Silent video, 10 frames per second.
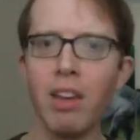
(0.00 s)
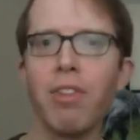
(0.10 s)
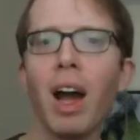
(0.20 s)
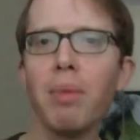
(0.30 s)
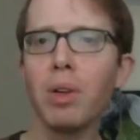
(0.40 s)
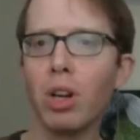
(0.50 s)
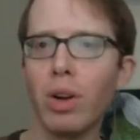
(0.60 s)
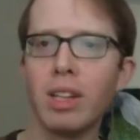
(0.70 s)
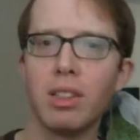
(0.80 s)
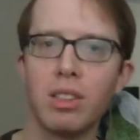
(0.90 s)
If I'm
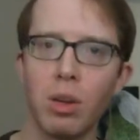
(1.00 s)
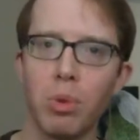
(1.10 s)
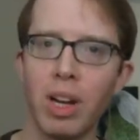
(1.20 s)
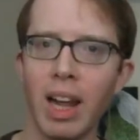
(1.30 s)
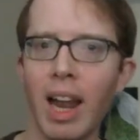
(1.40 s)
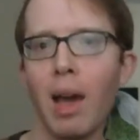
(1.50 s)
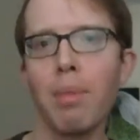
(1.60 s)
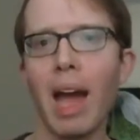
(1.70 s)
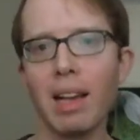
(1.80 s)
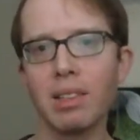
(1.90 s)
going to someone and
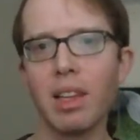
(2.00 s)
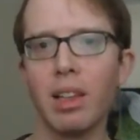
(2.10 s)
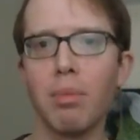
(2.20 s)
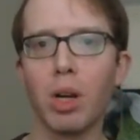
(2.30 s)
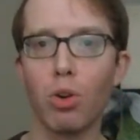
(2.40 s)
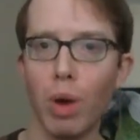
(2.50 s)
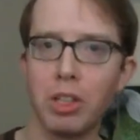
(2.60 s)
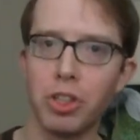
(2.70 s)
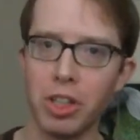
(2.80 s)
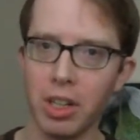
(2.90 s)
I'm asking them a
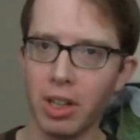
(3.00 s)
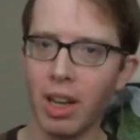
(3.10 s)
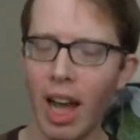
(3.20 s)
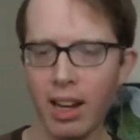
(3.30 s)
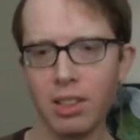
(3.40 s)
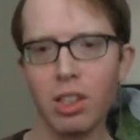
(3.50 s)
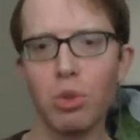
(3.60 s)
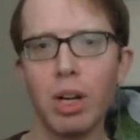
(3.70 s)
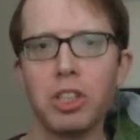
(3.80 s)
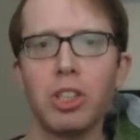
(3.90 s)
question, and it's a
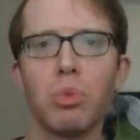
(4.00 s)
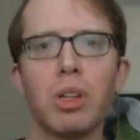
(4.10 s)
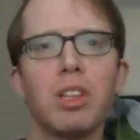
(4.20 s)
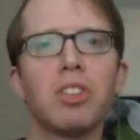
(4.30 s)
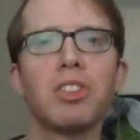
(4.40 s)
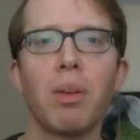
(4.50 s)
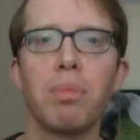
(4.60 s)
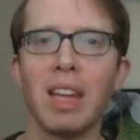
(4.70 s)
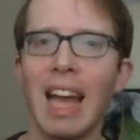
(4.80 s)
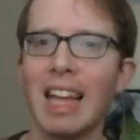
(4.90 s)
question where there's
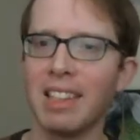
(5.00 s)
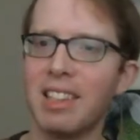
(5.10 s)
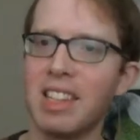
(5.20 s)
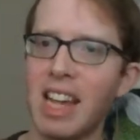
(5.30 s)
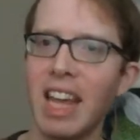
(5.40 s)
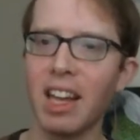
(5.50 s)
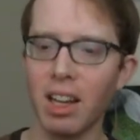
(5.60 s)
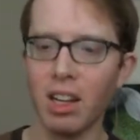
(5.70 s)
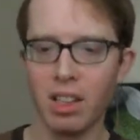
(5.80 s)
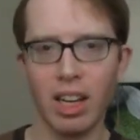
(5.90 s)
something at
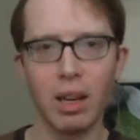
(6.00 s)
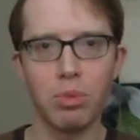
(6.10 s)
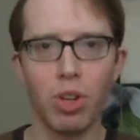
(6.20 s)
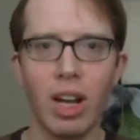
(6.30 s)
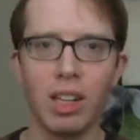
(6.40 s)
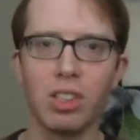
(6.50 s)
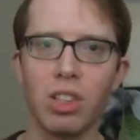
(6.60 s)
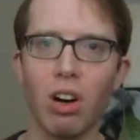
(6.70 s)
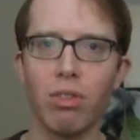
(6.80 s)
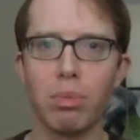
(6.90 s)
stake, like I'm trying to
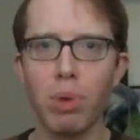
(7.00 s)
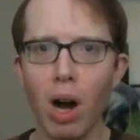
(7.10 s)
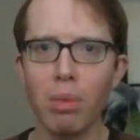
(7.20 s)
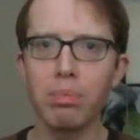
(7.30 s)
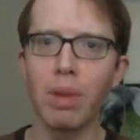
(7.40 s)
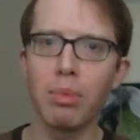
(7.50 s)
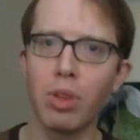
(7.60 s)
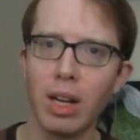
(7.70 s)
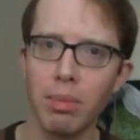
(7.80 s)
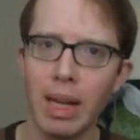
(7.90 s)
solve a problem, I'm
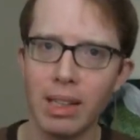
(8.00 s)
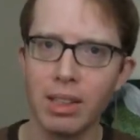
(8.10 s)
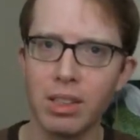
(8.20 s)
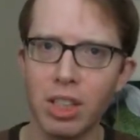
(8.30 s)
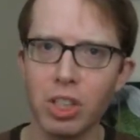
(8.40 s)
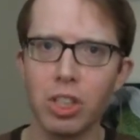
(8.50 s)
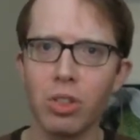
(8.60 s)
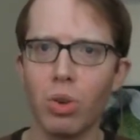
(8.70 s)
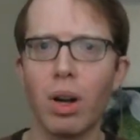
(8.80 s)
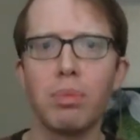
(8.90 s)
trying to make a
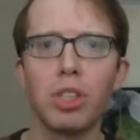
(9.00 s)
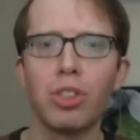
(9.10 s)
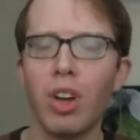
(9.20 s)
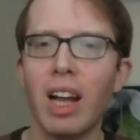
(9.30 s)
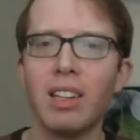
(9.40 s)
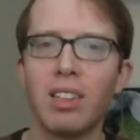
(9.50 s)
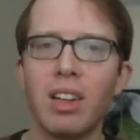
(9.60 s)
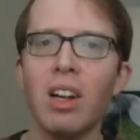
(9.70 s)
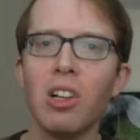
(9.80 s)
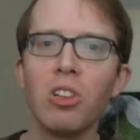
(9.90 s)
decision, or I'm just trying
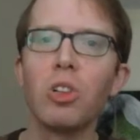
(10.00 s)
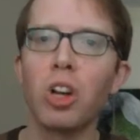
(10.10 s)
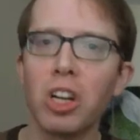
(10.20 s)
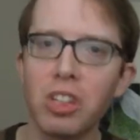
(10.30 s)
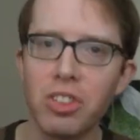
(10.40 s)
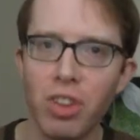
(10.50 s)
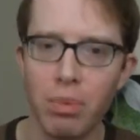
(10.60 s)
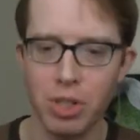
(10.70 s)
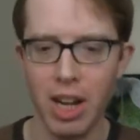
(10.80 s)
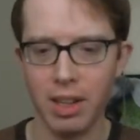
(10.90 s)
to learn a
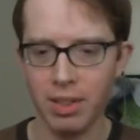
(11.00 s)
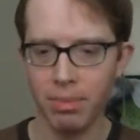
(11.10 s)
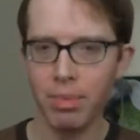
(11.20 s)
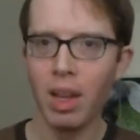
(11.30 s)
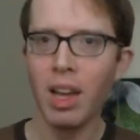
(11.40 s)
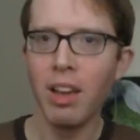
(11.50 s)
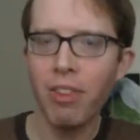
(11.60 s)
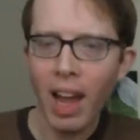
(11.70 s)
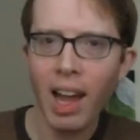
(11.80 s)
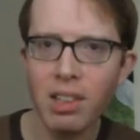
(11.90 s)
subject.
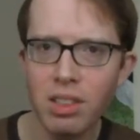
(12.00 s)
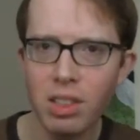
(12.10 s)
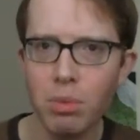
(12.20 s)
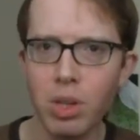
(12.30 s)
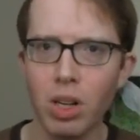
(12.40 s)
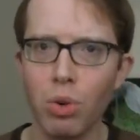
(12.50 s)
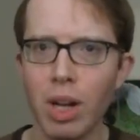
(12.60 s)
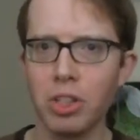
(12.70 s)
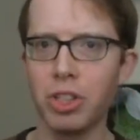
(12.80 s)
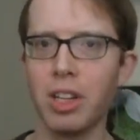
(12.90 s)
If I ask someone a
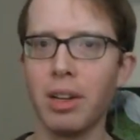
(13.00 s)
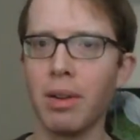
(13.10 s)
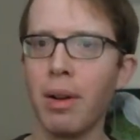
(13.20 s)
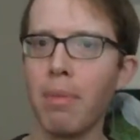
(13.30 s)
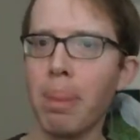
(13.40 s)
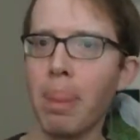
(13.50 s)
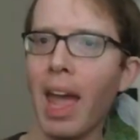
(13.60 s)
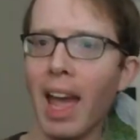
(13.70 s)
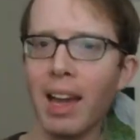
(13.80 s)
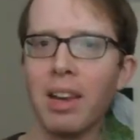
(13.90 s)
question
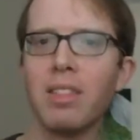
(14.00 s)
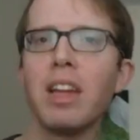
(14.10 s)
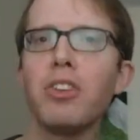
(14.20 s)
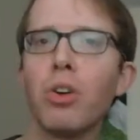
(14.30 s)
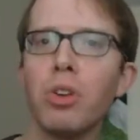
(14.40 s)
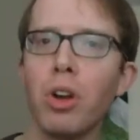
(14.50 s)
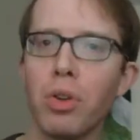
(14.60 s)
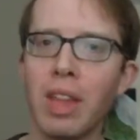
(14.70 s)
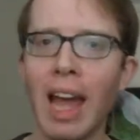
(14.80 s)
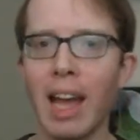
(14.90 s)
and they don't
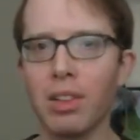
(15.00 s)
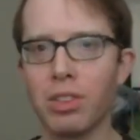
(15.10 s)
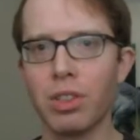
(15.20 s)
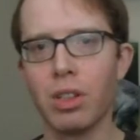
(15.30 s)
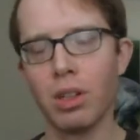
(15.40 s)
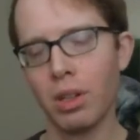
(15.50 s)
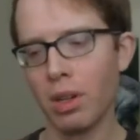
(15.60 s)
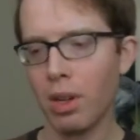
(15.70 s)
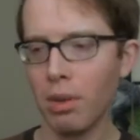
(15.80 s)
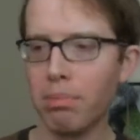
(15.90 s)
know the answer,
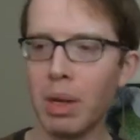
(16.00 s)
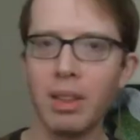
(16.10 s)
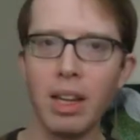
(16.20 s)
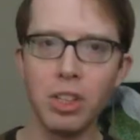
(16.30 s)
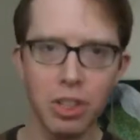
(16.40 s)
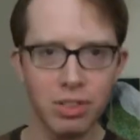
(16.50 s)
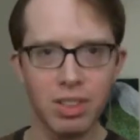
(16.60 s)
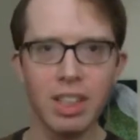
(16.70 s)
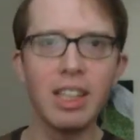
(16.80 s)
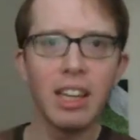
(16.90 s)
but they
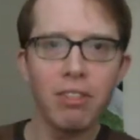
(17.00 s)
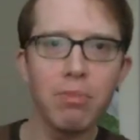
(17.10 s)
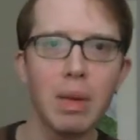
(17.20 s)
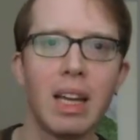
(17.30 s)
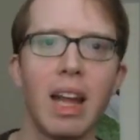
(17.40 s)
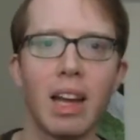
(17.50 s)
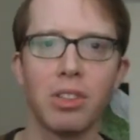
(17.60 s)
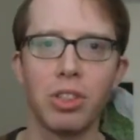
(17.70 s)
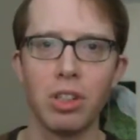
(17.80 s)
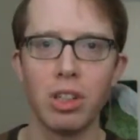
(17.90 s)
just give me an
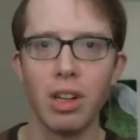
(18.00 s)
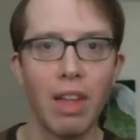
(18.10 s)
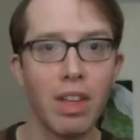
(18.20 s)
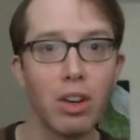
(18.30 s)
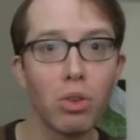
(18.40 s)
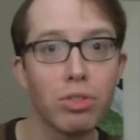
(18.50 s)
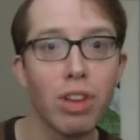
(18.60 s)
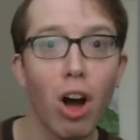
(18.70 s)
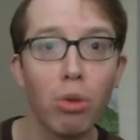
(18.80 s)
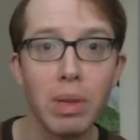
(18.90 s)
answer, and they don't
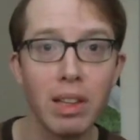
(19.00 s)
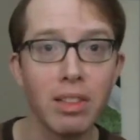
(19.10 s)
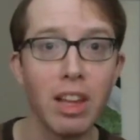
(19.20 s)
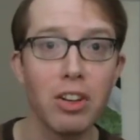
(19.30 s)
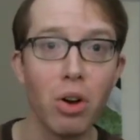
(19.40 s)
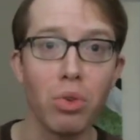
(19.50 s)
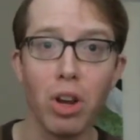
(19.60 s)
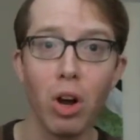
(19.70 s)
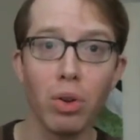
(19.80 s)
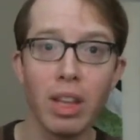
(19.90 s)
tell me that they don't
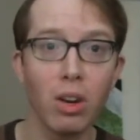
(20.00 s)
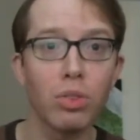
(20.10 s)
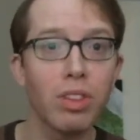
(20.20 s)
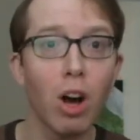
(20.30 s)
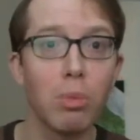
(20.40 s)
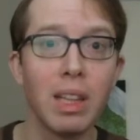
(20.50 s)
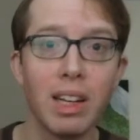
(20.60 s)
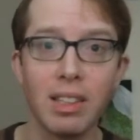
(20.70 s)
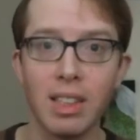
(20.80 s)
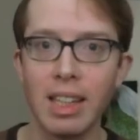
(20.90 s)
know, they don't tell me
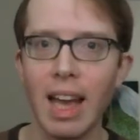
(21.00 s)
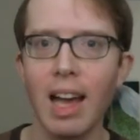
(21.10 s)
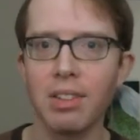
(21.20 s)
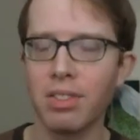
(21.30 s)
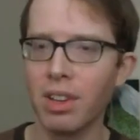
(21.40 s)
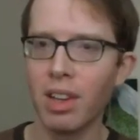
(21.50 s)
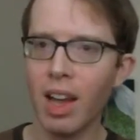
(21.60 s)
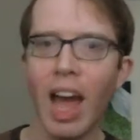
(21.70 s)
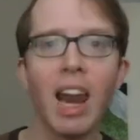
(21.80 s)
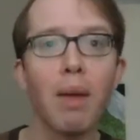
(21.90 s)
that it's a guess,
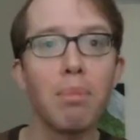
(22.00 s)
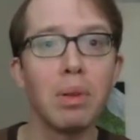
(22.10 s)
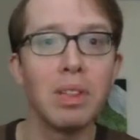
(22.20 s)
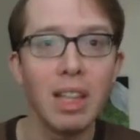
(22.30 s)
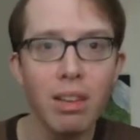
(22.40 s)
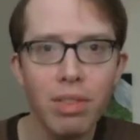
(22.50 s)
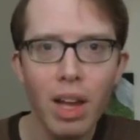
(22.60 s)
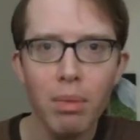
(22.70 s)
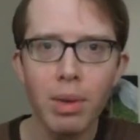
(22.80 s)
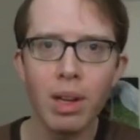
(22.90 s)
and I believe
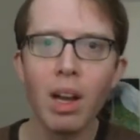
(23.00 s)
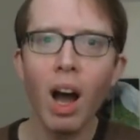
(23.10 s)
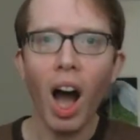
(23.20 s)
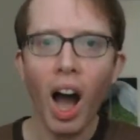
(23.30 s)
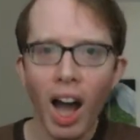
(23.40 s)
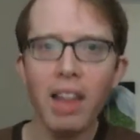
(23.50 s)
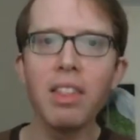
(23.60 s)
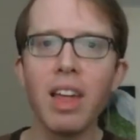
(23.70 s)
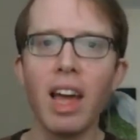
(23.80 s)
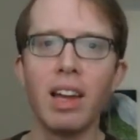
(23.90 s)
them, I
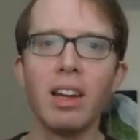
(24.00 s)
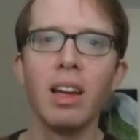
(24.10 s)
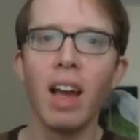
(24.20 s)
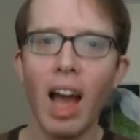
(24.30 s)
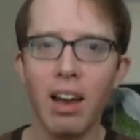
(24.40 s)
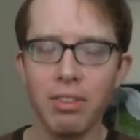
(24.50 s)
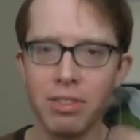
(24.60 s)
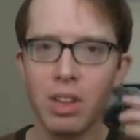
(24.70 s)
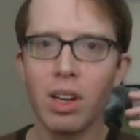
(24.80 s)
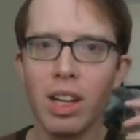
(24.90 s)
then
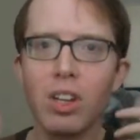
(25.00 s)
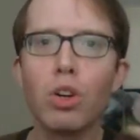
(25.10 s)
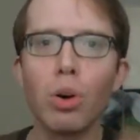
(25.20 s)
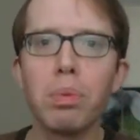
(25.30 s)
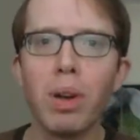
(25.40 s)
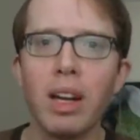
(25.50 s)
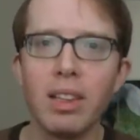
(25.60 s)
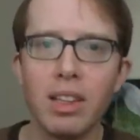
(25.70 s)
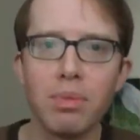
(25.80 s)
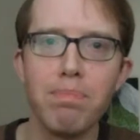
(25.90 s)
have
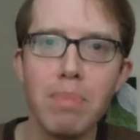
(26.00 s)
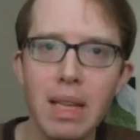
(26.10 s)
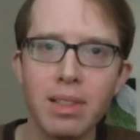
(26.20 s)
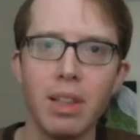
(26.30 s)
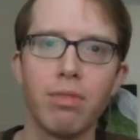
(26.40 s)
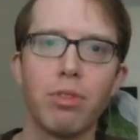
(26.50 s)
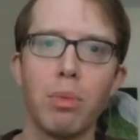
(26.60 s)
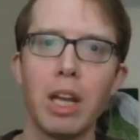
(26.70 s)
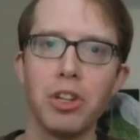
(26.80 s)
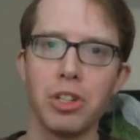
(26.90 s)
incorporated this
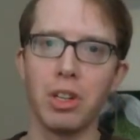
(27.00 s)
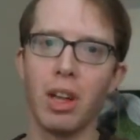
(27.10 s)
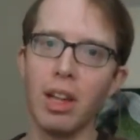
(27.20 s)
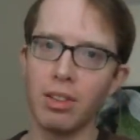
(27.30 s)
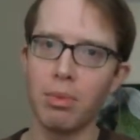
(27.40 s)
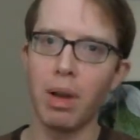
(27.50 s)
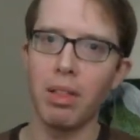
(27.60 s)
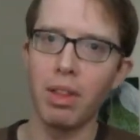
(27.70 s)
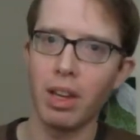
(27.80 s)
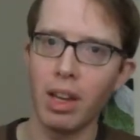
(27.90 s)
misinformation into my
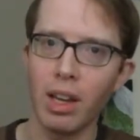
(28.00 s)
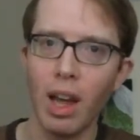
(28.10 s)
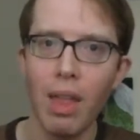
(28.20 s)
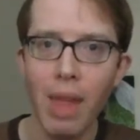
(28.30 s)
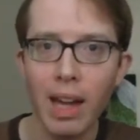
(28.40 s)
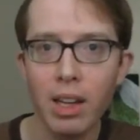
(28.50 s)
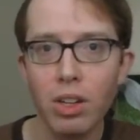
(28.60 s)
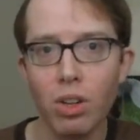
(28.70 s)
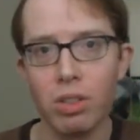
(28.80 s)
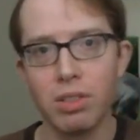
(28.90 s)
thinking, and that
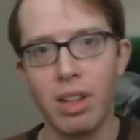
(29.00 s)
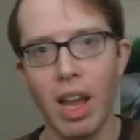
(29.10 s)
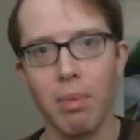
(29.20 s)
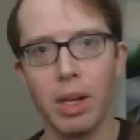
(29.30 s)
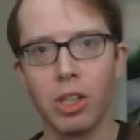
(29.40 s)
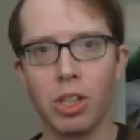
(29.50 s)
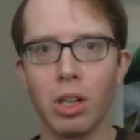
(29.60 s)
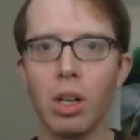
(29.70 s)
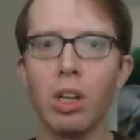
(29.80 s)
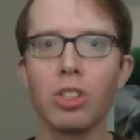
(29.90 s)
can cause damage.
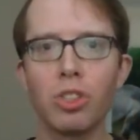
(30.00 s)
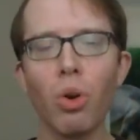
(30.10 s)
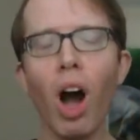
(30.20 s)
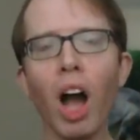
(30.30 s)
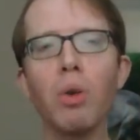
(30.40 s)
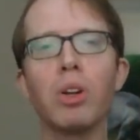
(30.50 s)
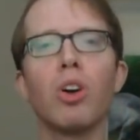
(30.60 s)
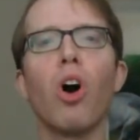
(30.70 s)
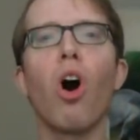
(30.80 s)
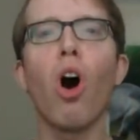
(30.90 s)
So I would